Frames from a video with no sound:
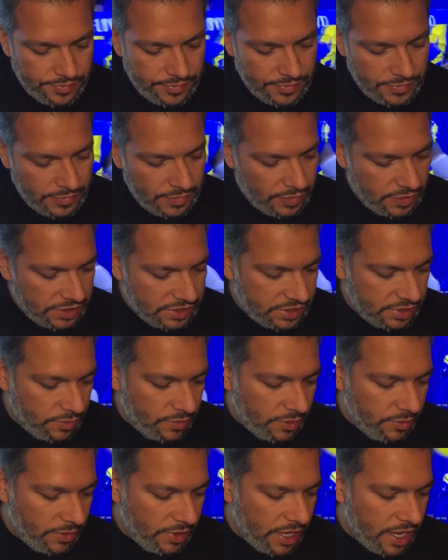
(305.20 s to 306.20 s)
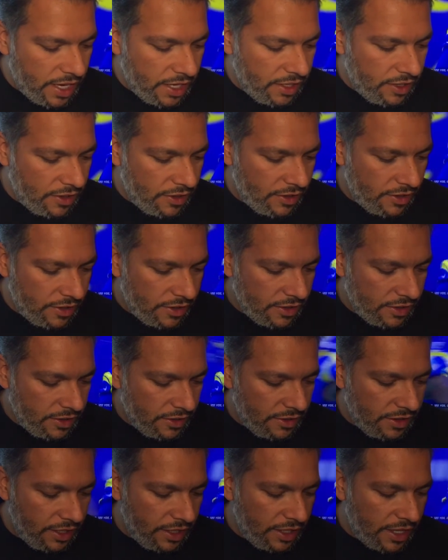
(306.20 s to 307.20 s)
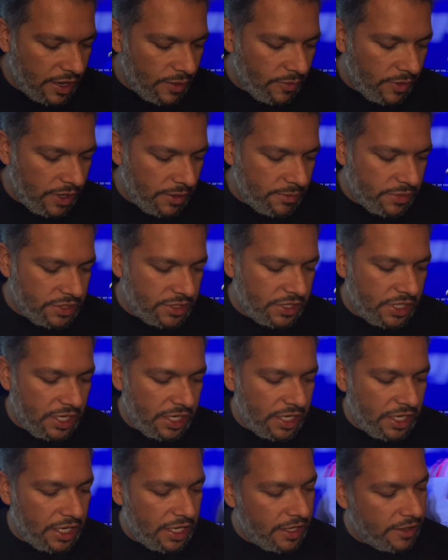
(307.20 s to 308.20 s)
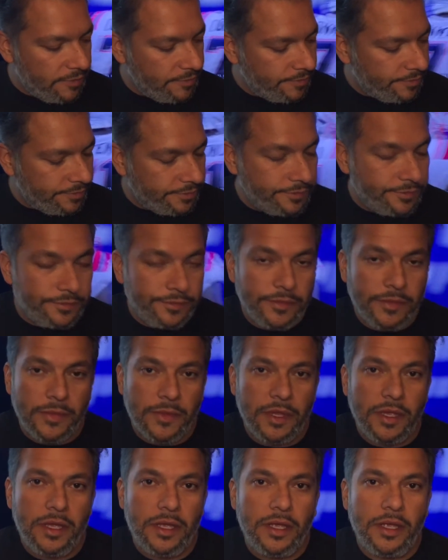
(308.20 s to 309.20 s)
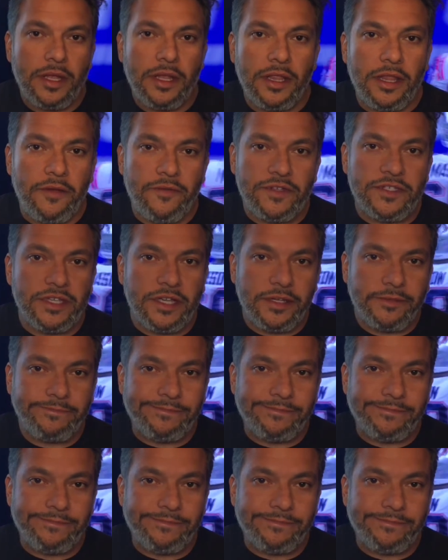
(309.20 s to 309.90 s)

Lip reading: Let's see, what do we got here? You needed that win, but you didn't get it. Love you, son.